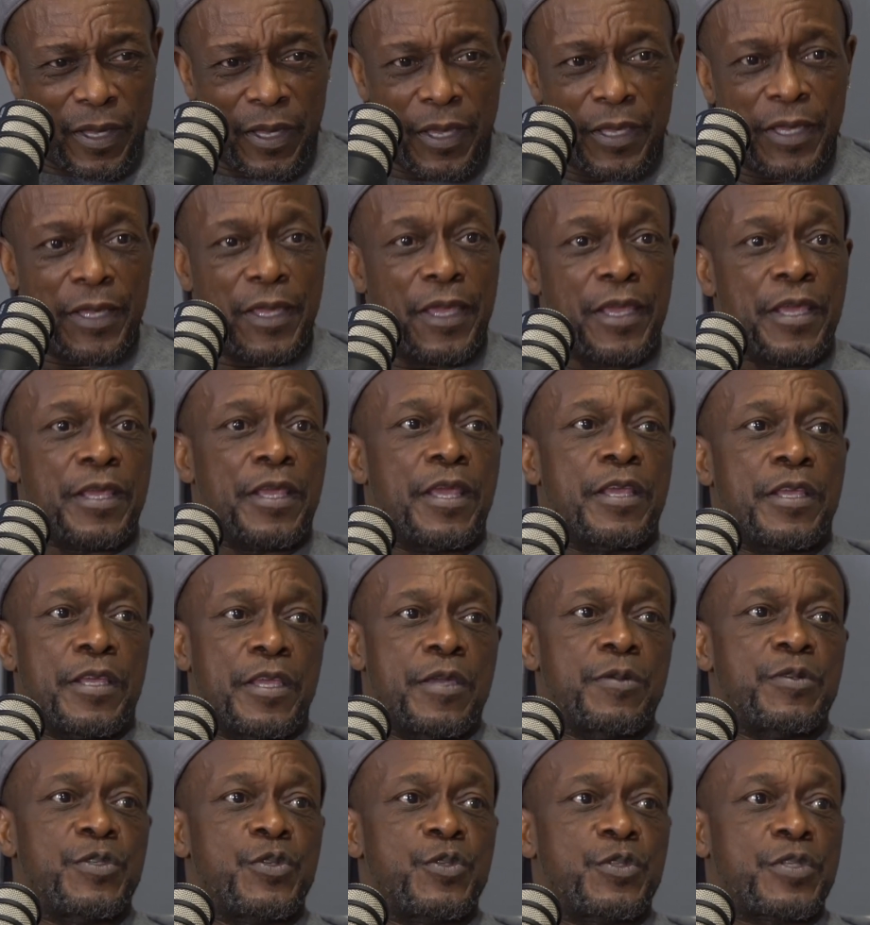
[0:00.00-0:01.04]
It
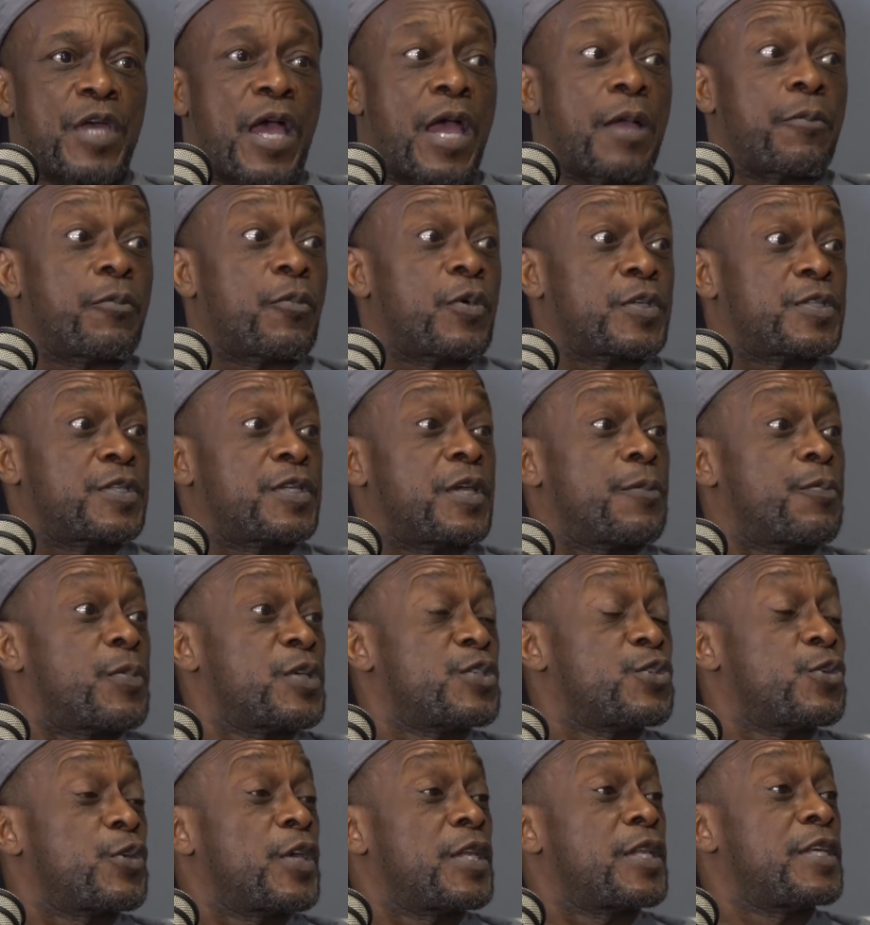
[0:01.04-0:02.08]
gives you time once again, but
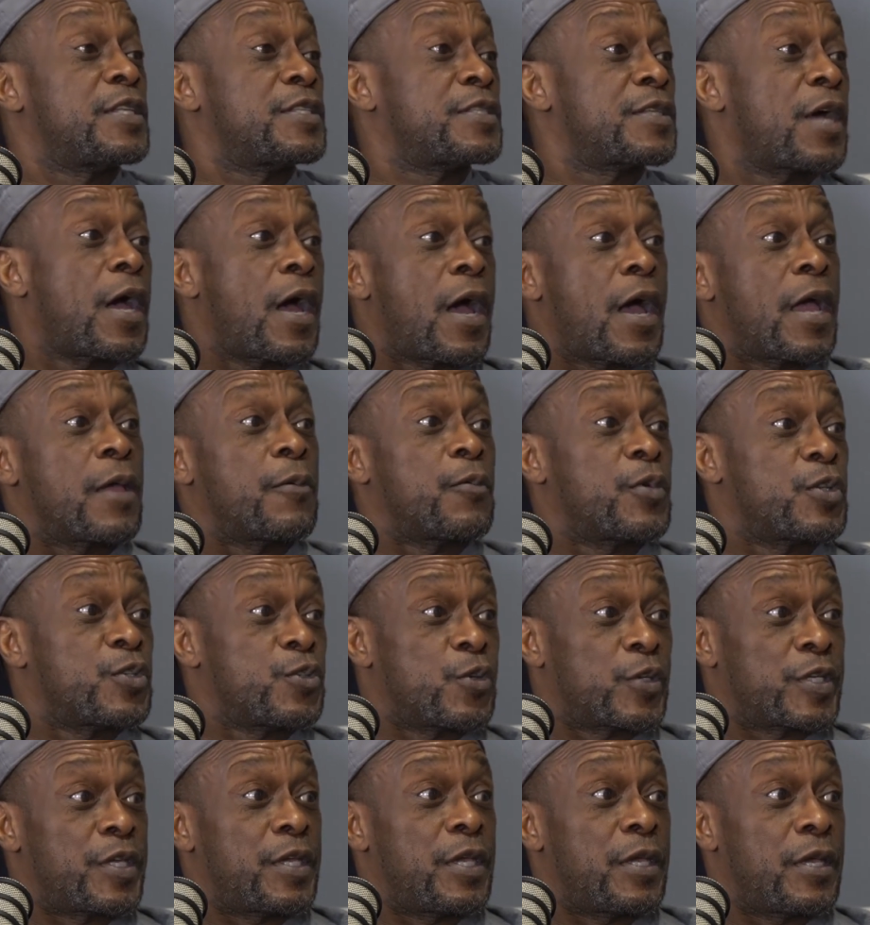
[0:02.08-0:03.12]
you're getting time with
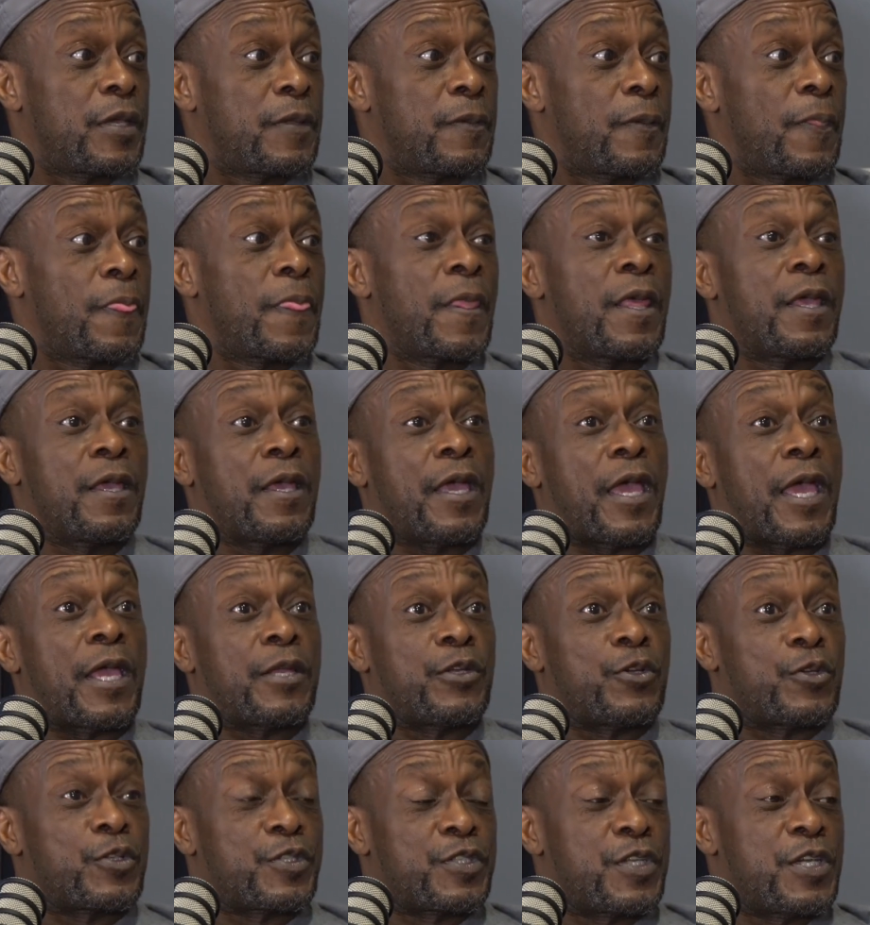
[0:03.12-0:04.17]
your kid, and
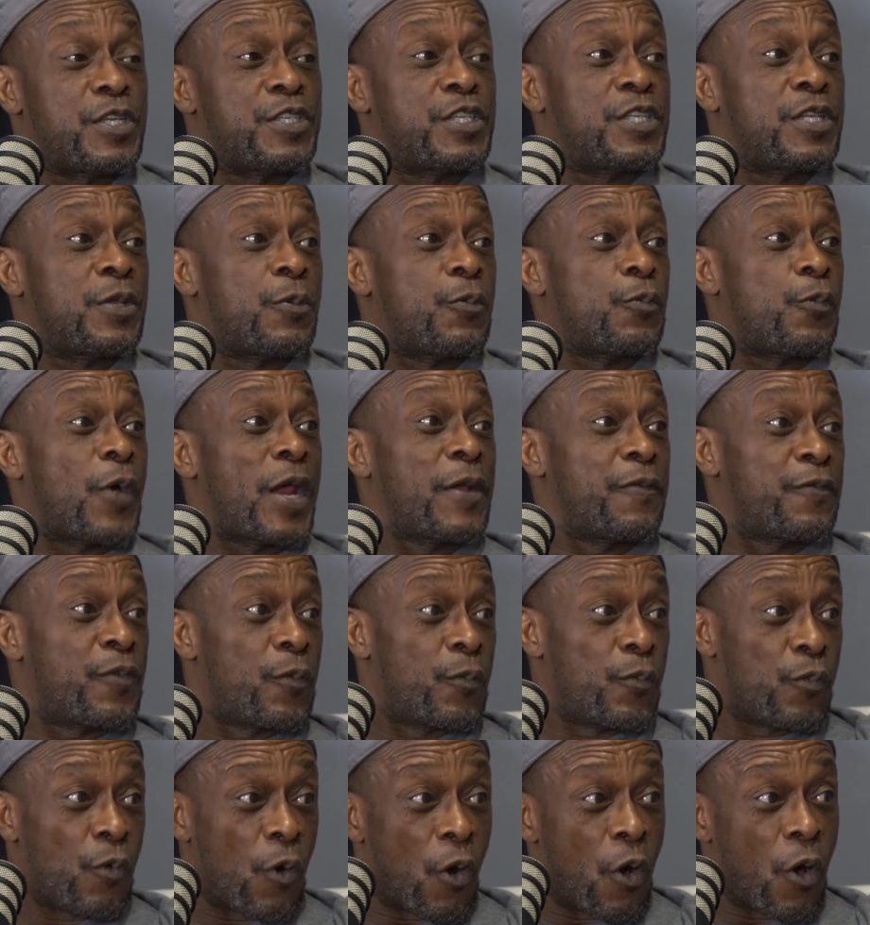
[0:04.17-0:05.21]
you're teaching them right
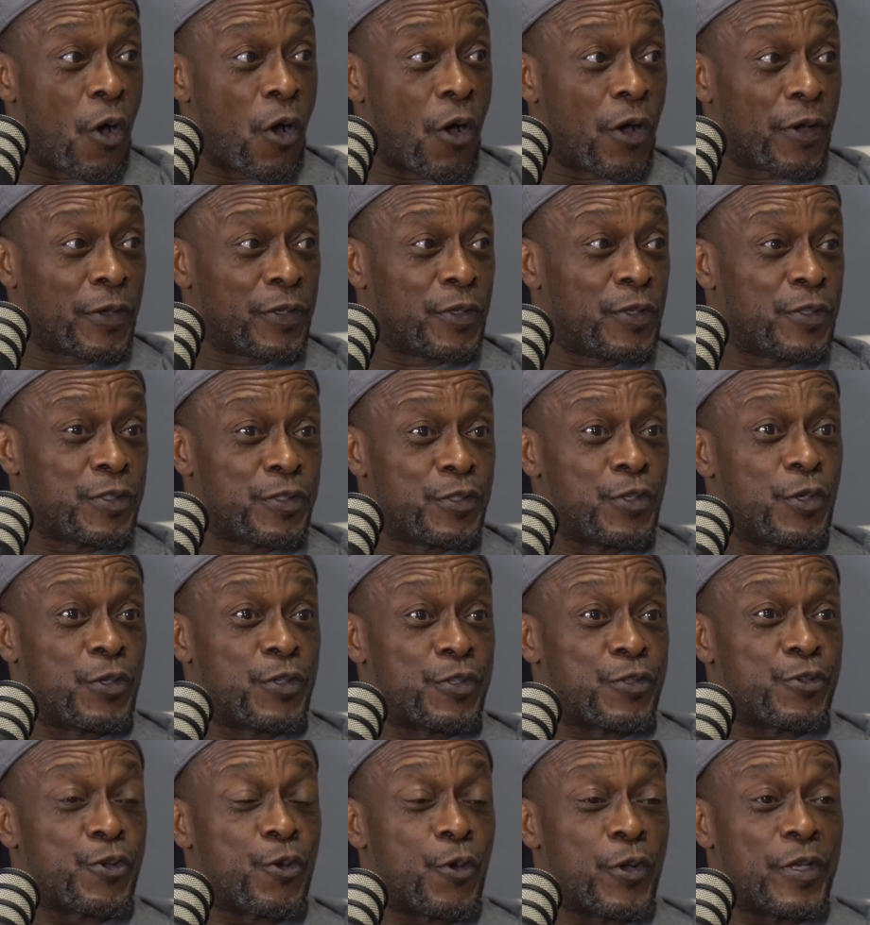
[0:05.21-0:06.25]
from wrong. You're
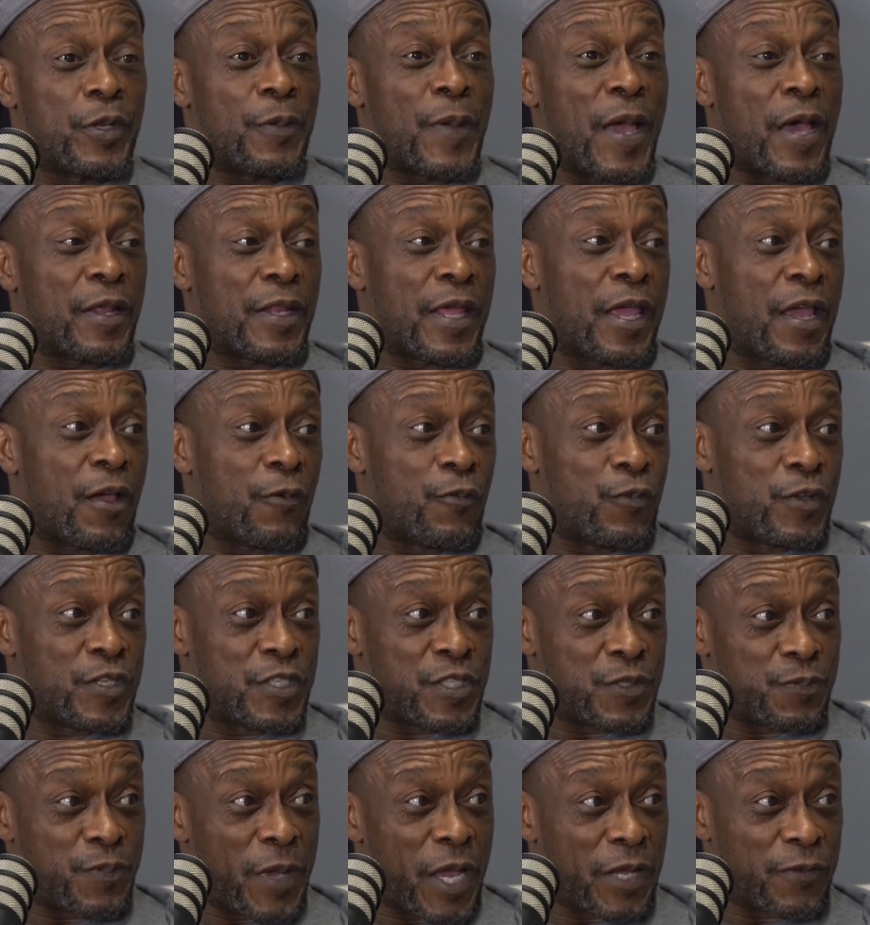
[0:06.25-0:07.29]
showing them how to have
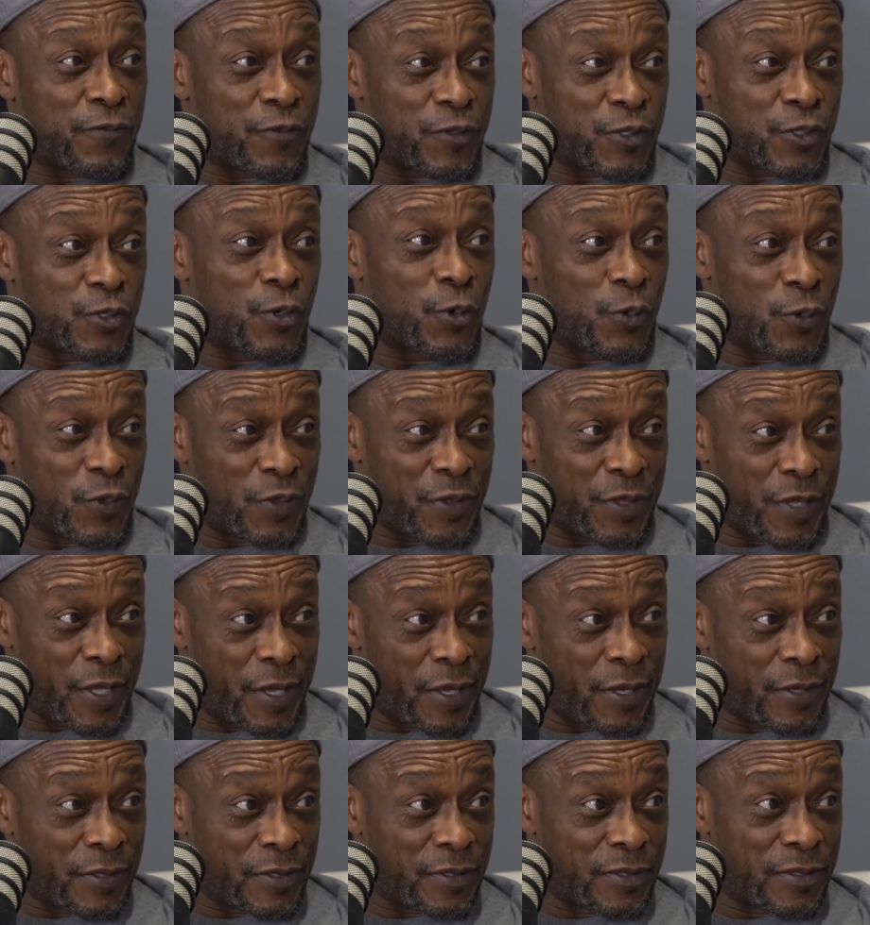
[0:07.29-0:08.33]
respect for certain
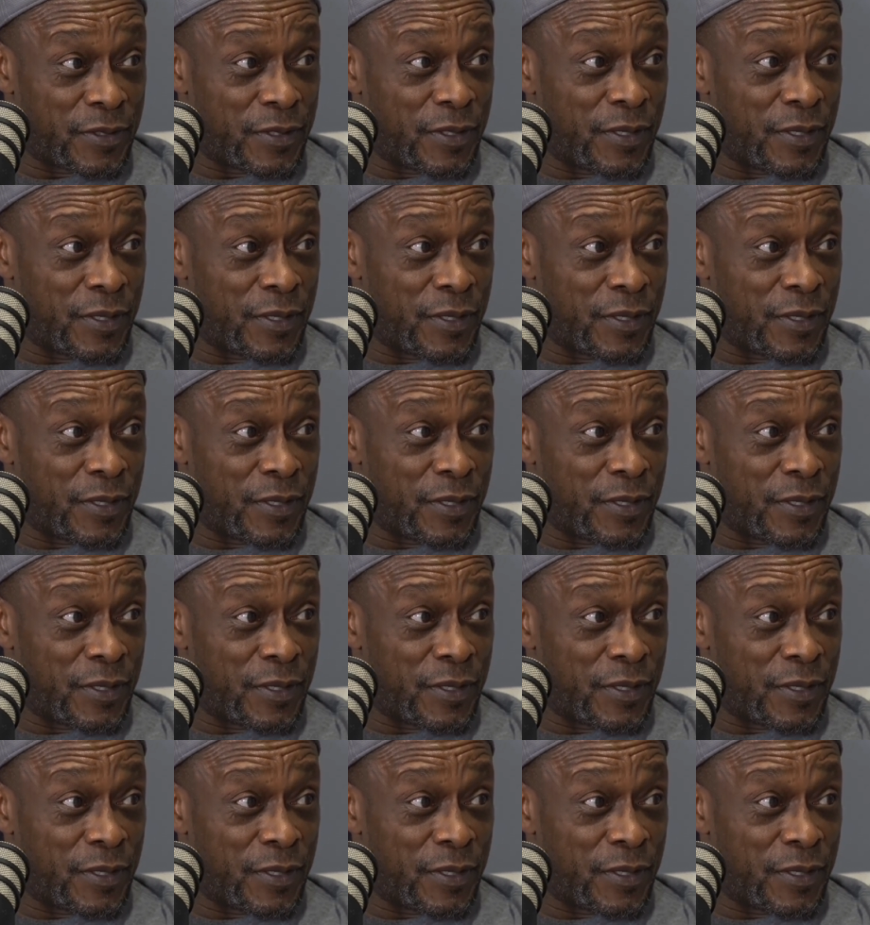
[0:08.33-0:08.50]
things.